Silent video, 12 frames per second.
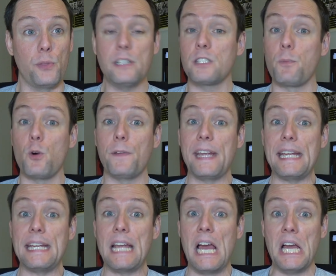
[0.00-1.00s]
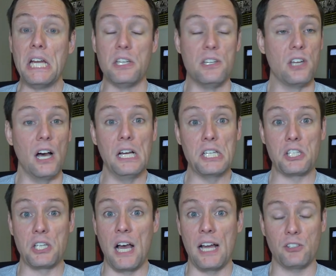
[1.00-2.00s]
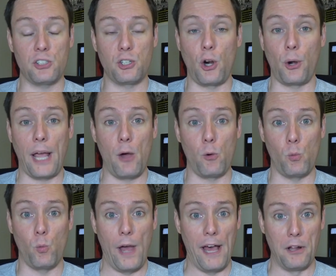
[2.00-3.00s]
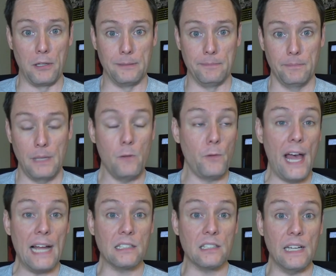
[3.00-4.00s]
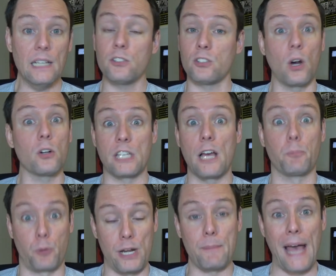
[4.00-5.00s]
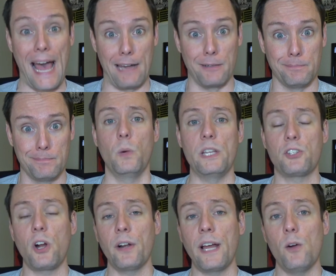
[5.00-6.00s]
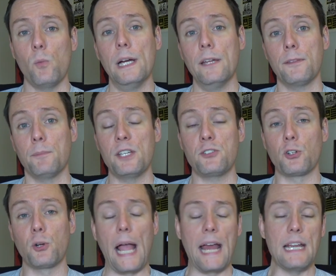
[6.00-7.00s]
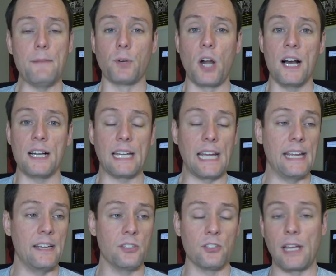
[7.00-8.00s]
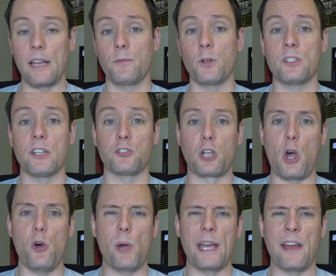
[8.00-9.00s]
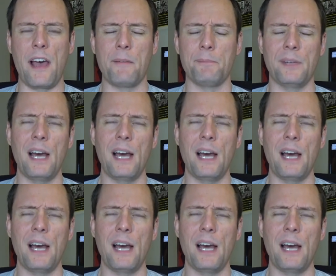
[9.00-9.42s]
this movie does not start out well. In fact, it starts out pretty bad. We start out with Mister Eddie Brock in San Francisco, and I'm